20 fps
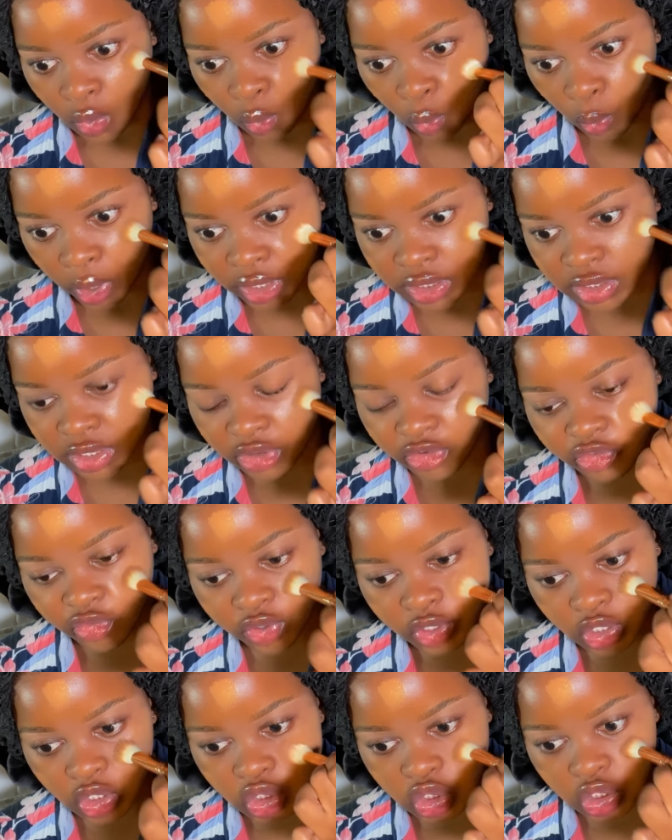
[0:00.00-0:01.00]
once I
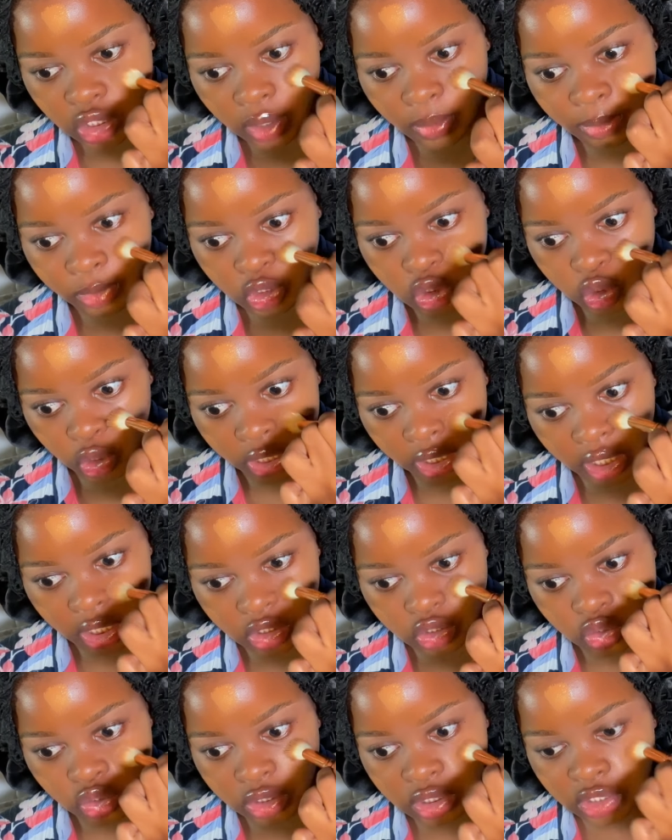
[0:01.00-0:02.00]
finish matric,
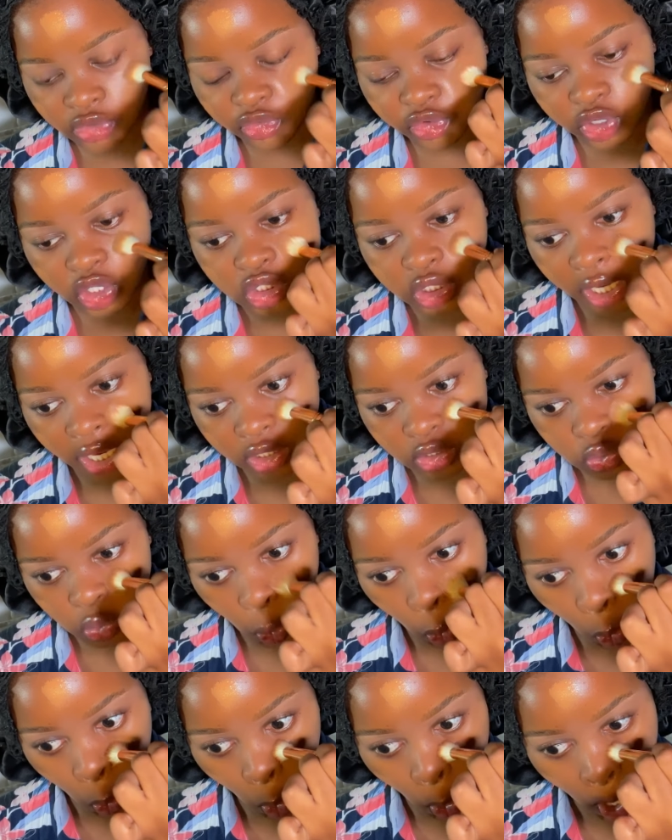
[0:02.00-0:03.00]
as soon as I finish high
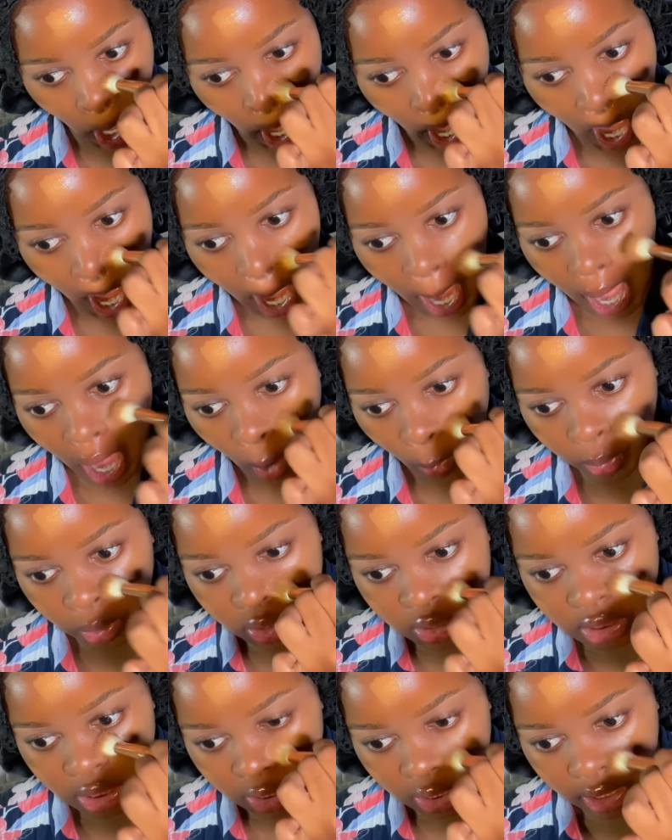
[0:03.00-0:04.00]
school, I want
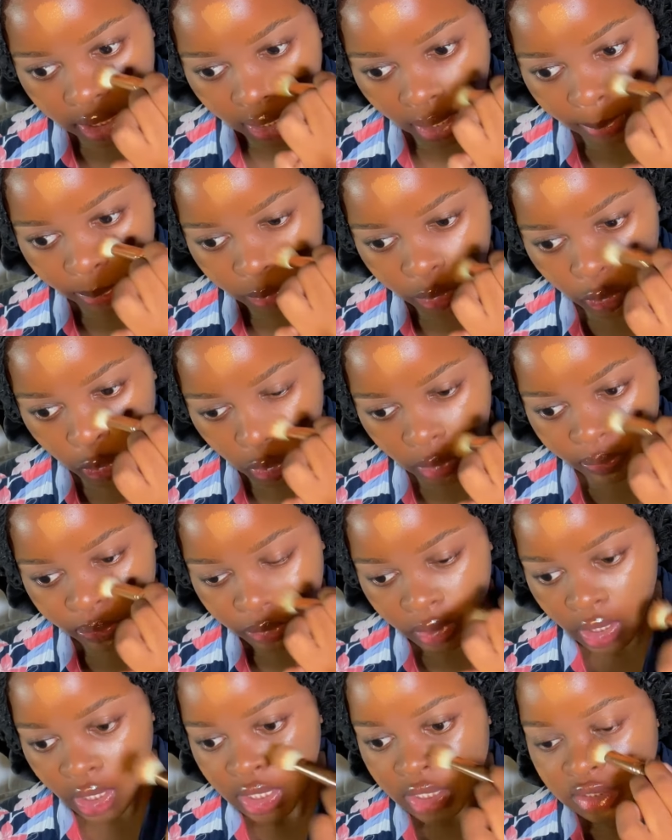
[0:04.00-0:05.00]
to take a gap year,
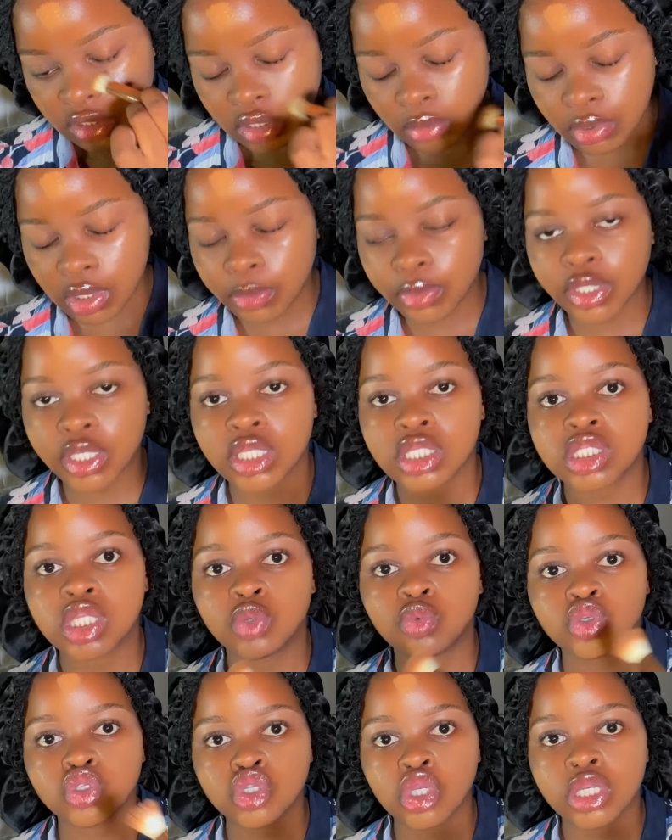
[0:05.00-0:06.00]
simply because there
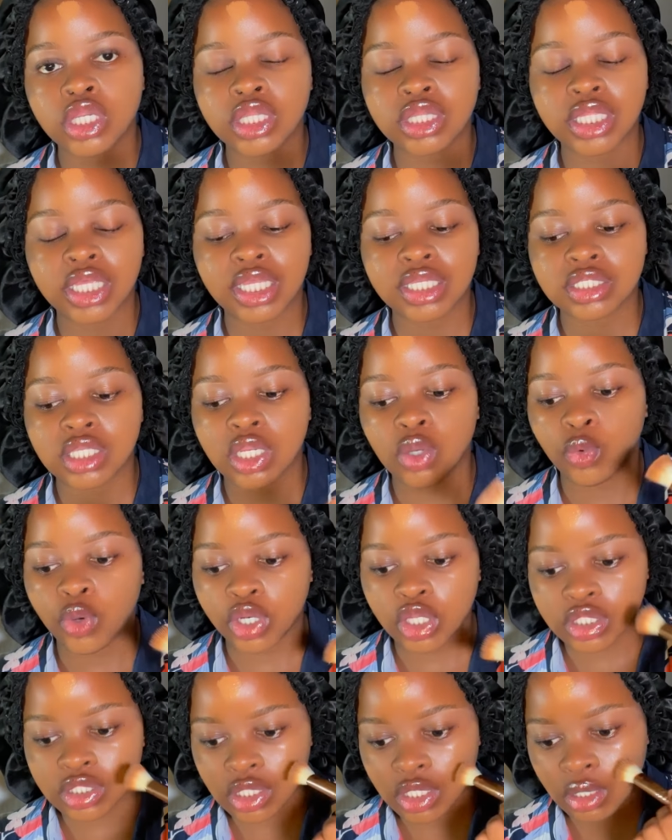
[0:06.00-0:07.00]
were certain things that I
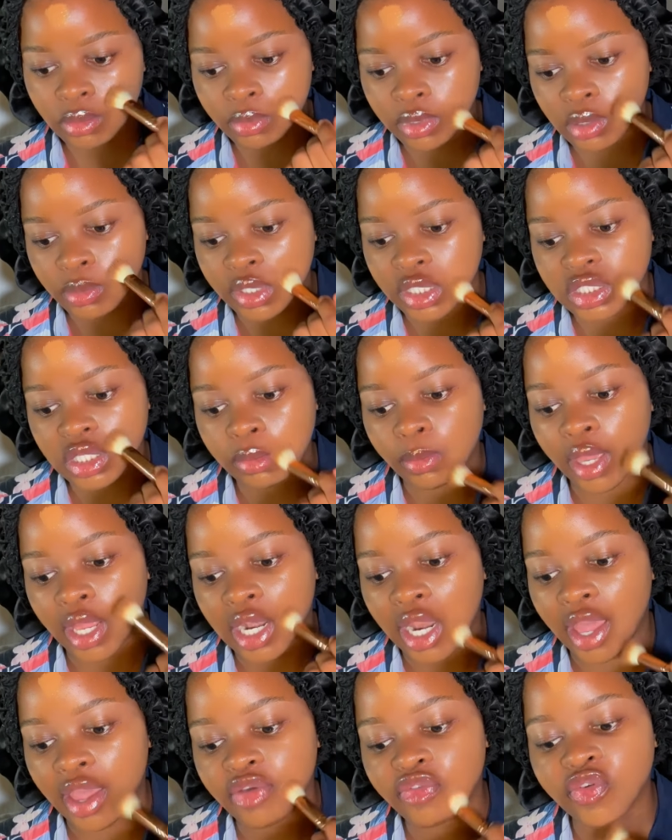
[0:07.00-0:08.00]
wanted to implement in my
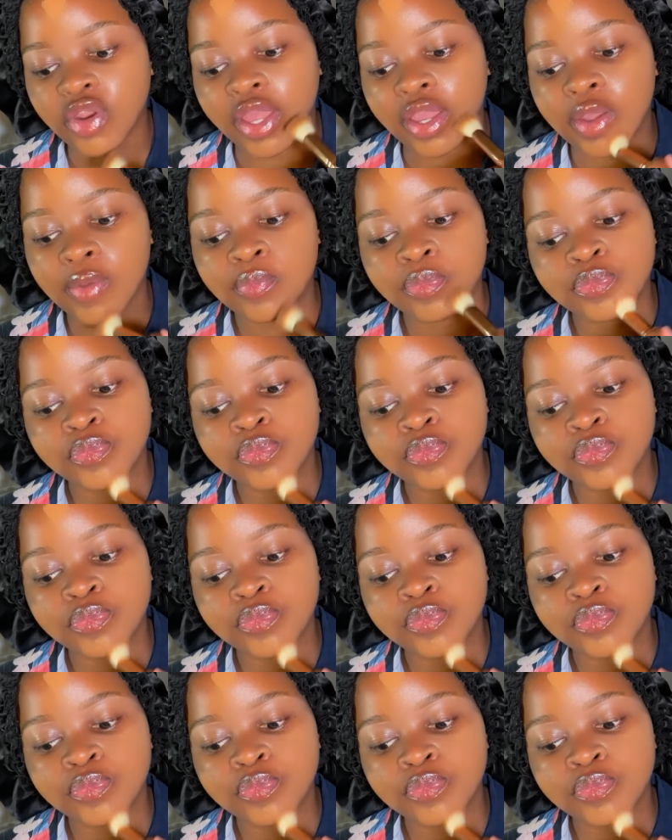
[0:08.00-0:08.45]
life, like